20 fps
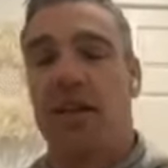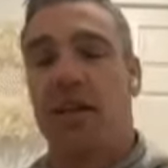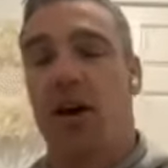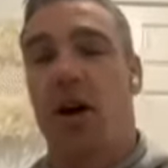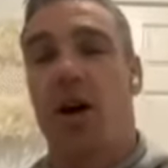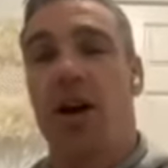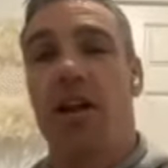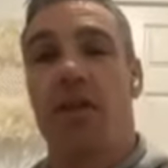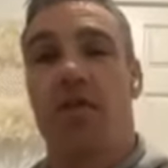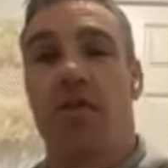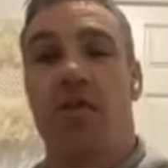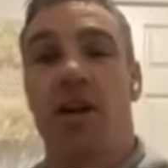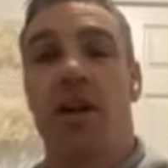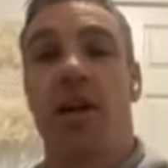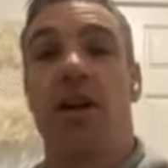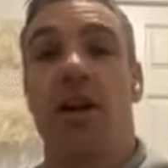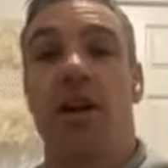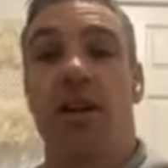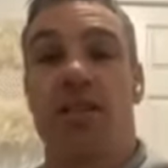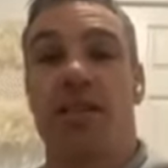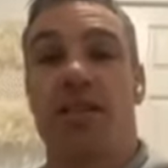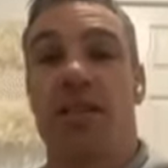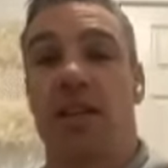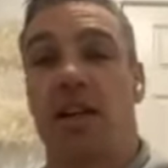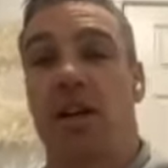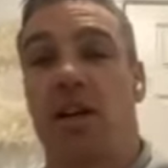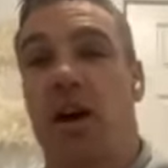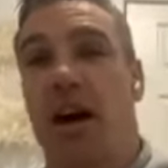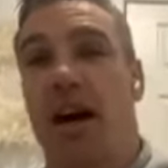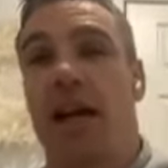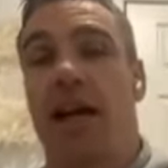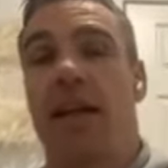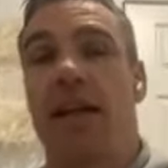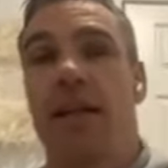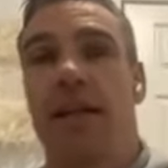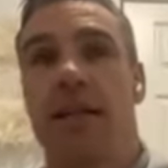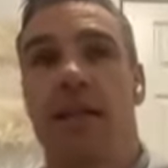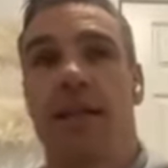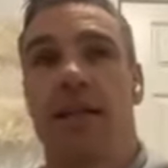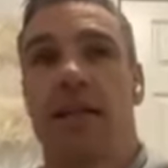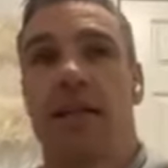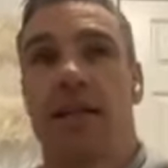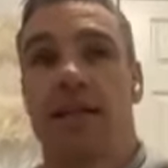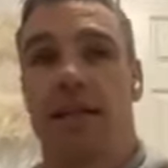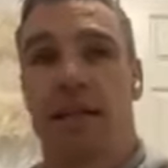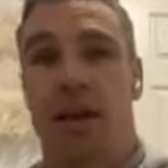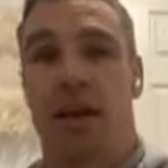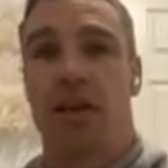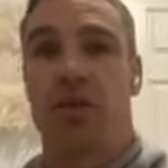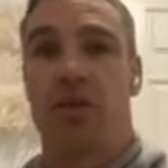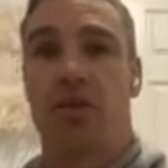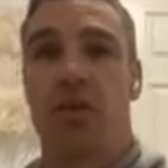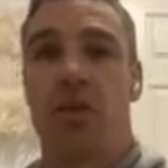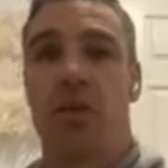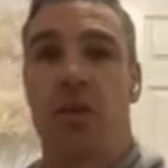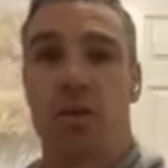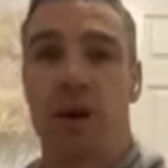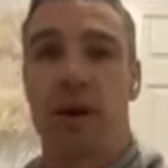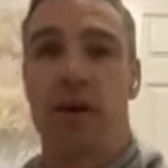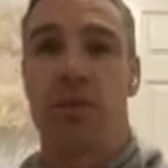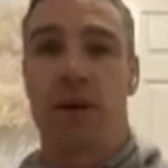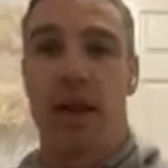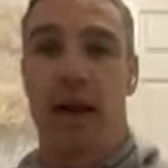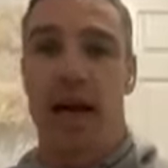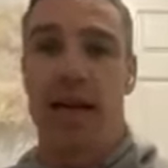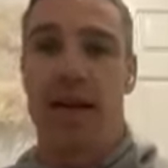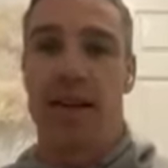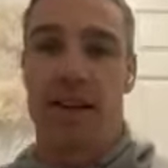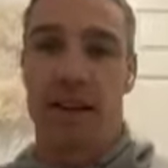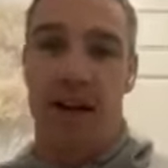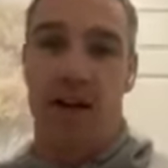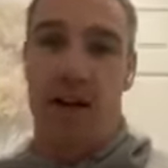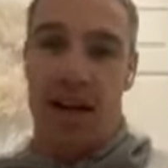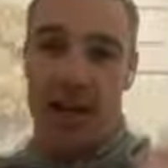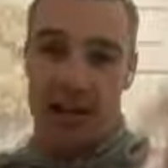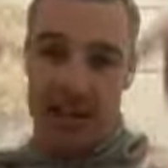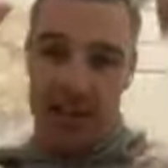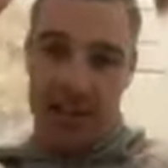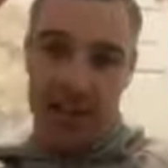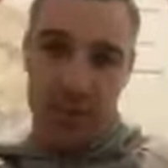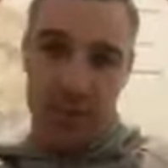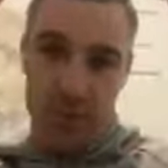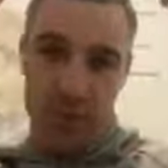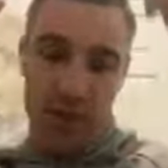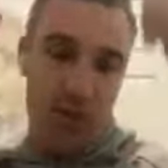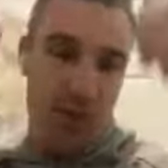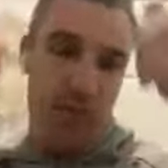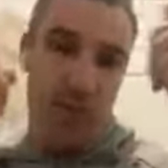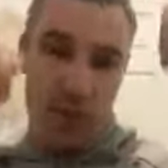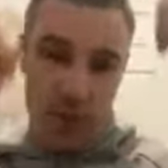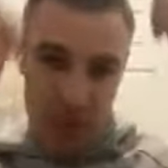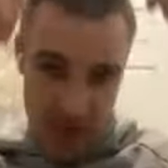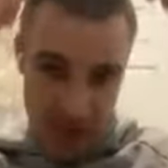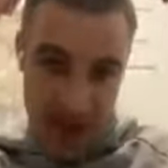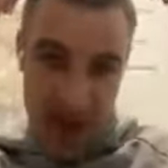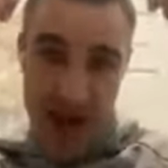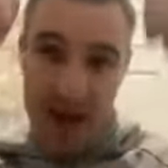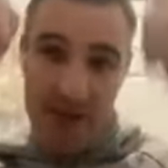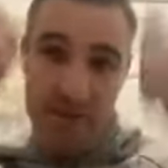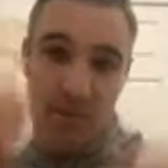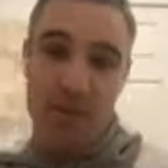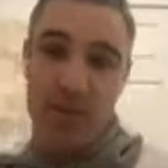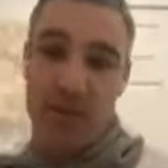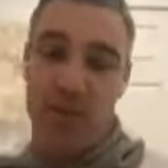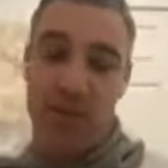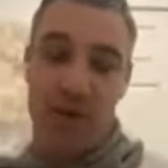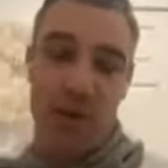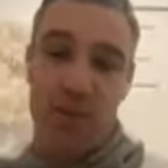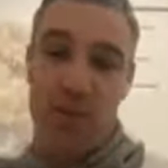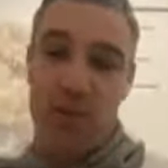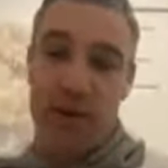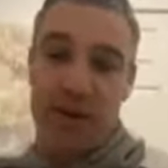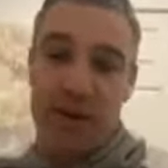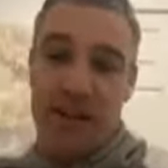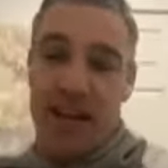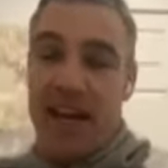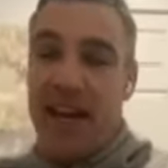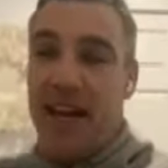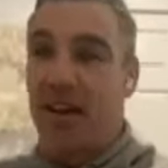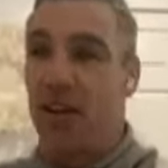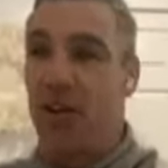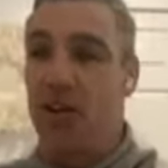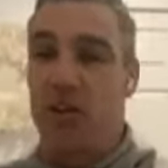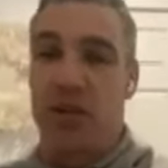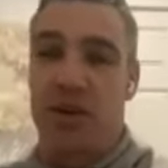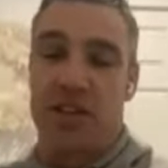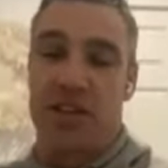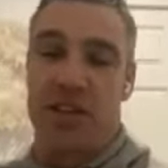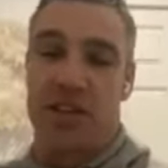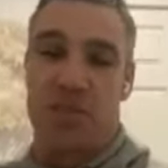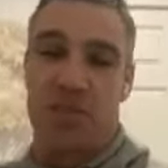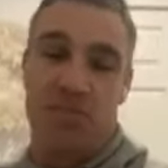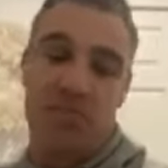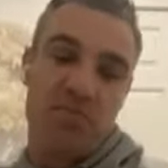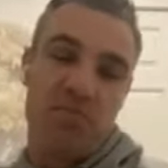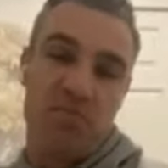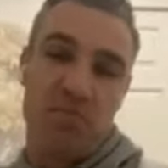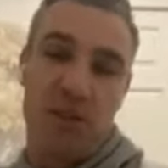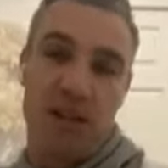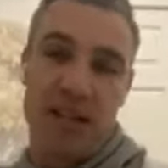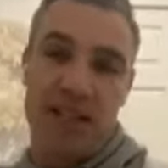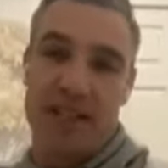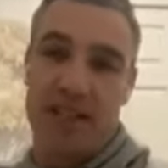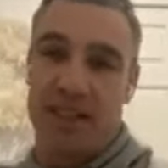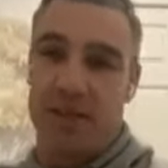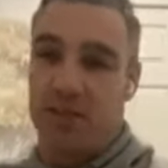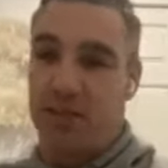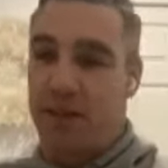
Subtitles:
I didn't realise till I saw the replay that I actually put the ball up before I put it down. I thought I'd just placed it.